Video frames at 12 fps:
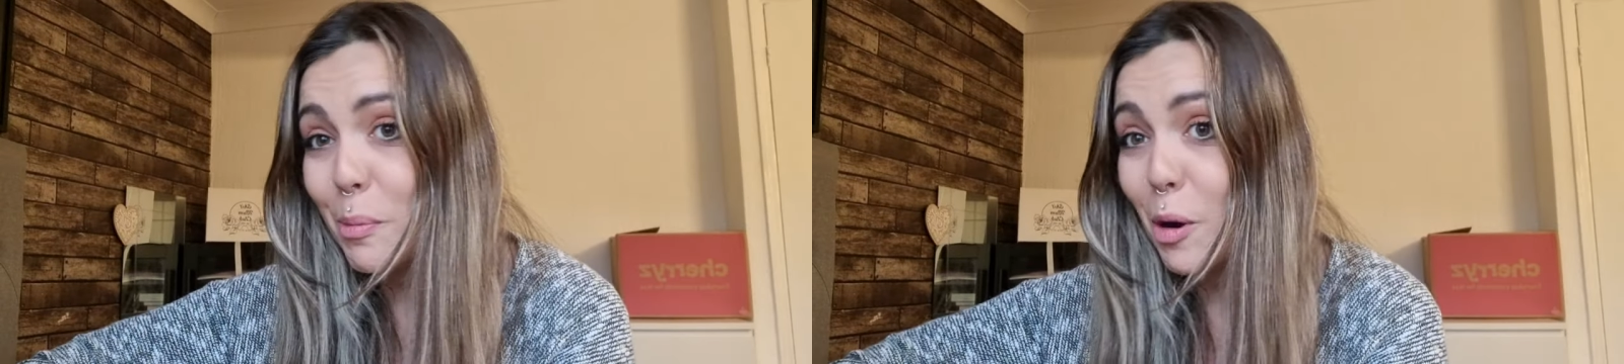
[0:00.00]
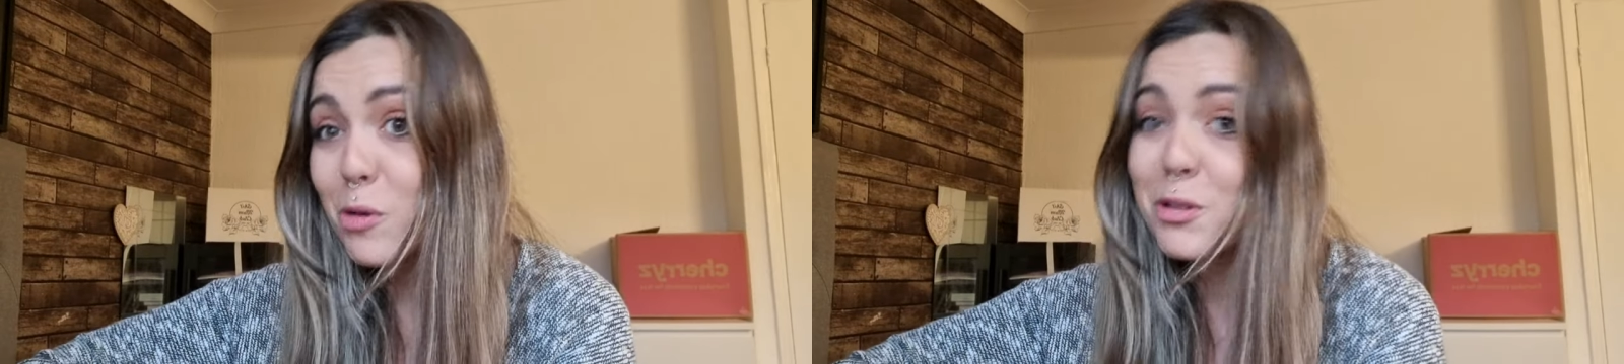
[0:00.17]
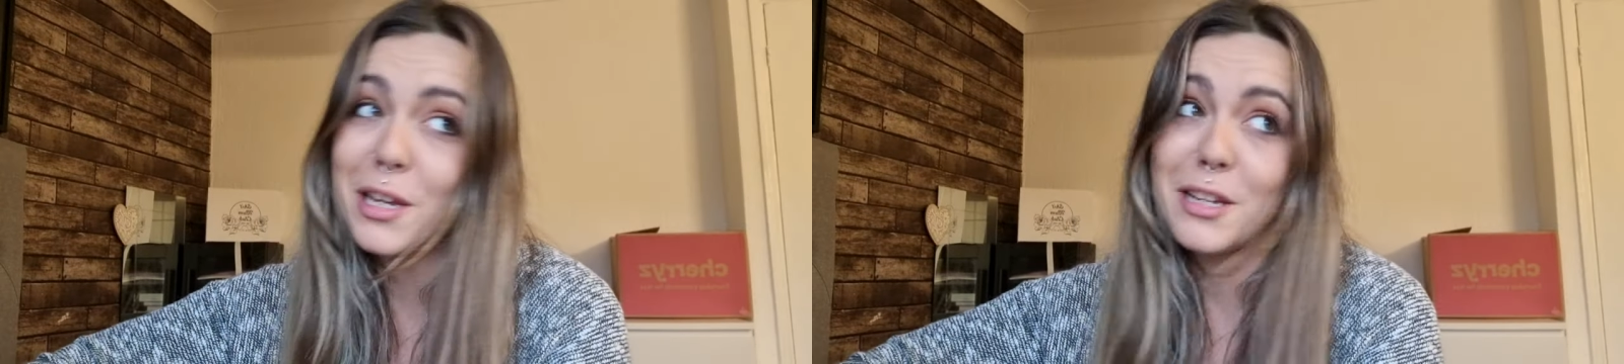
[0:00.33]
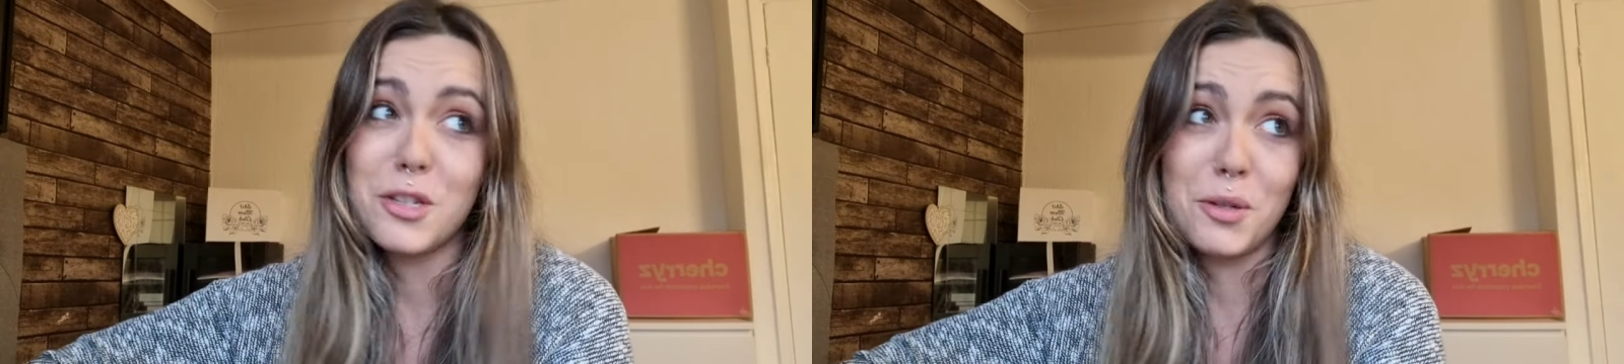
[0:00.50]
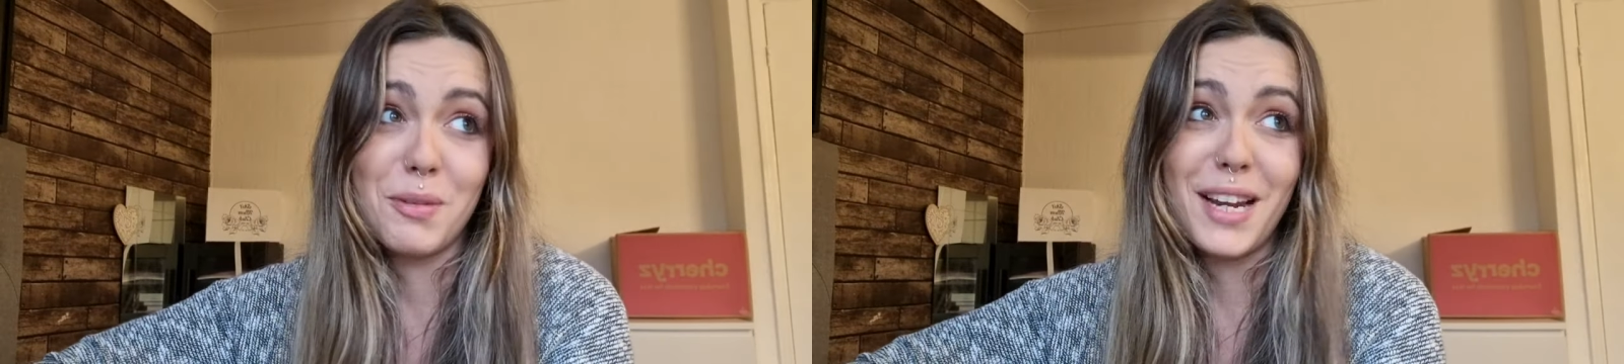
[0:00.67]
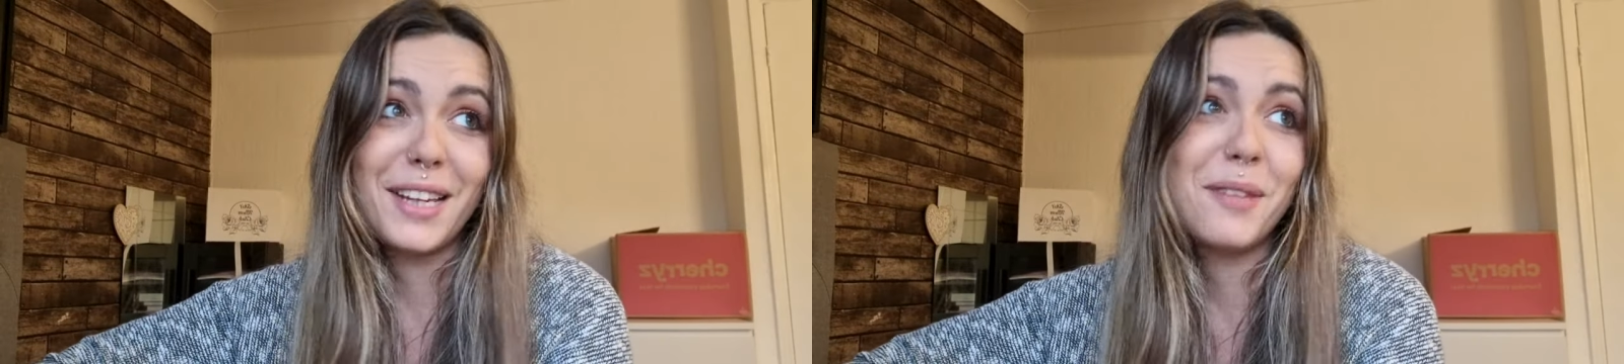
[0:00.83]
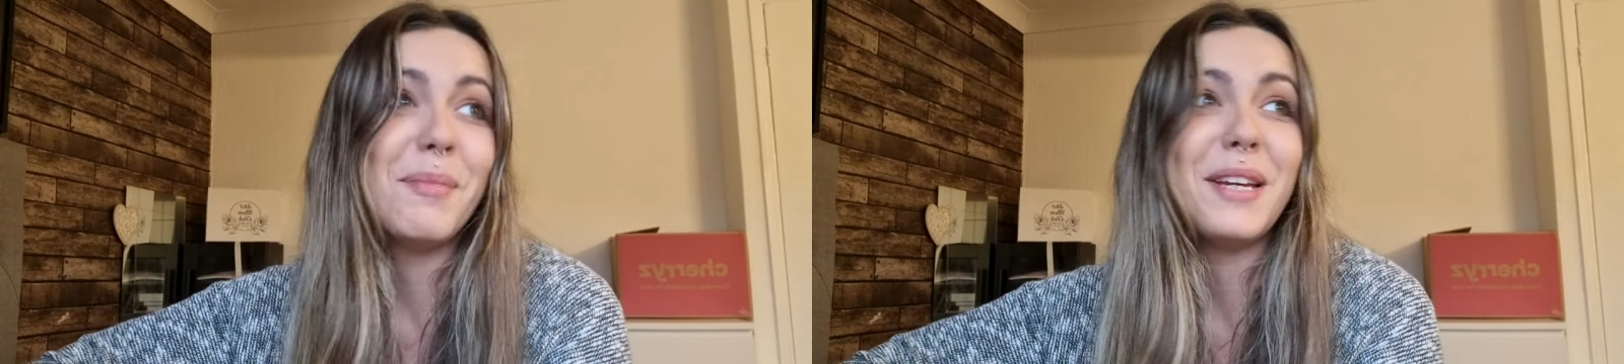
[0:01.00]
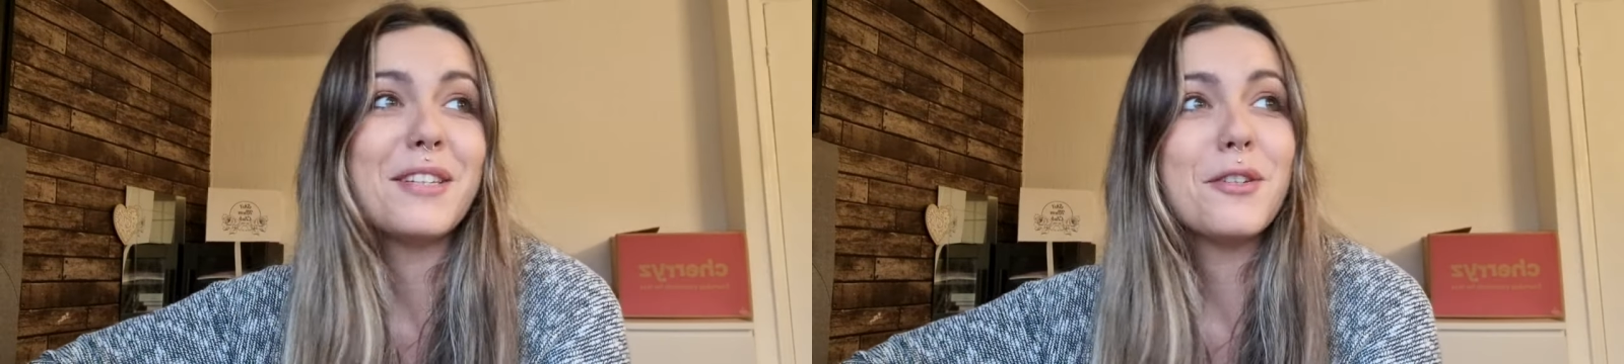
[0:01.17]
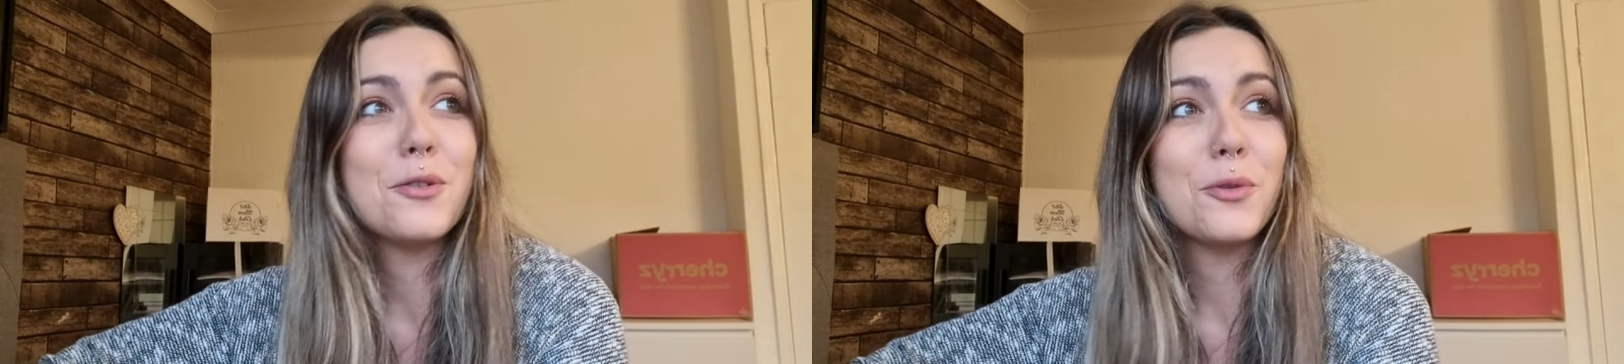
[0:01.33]
boxes you'd like me
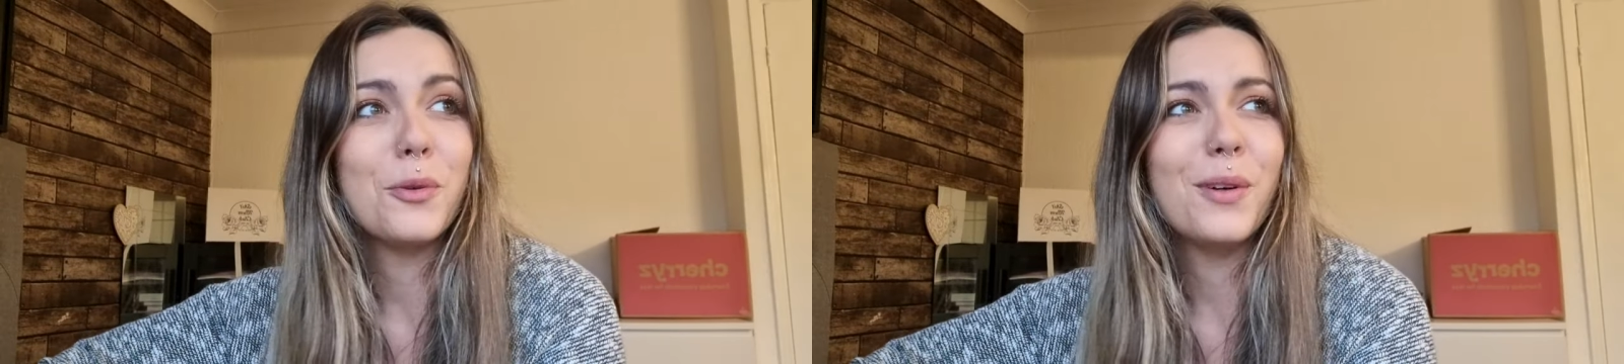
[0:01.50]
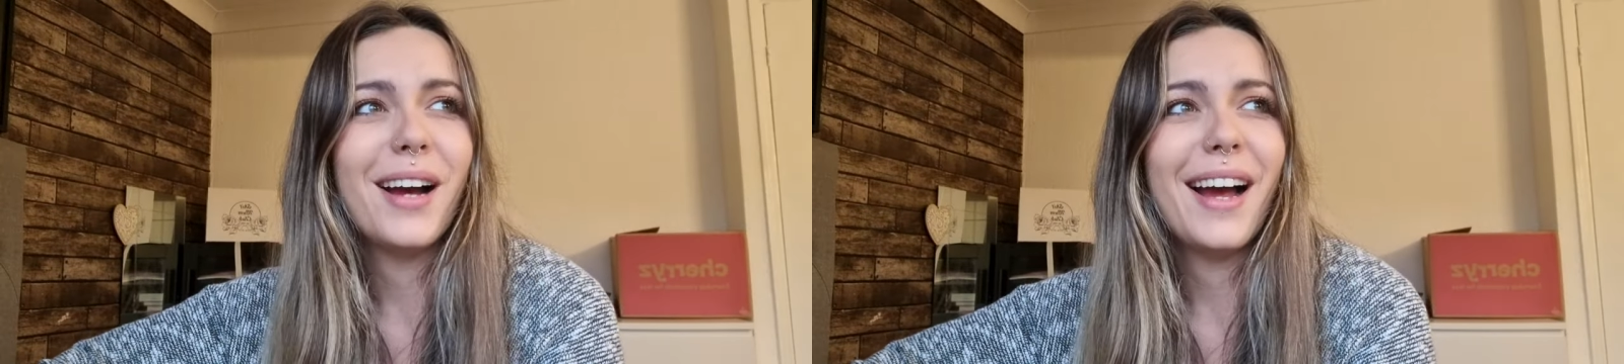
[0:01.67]
to do,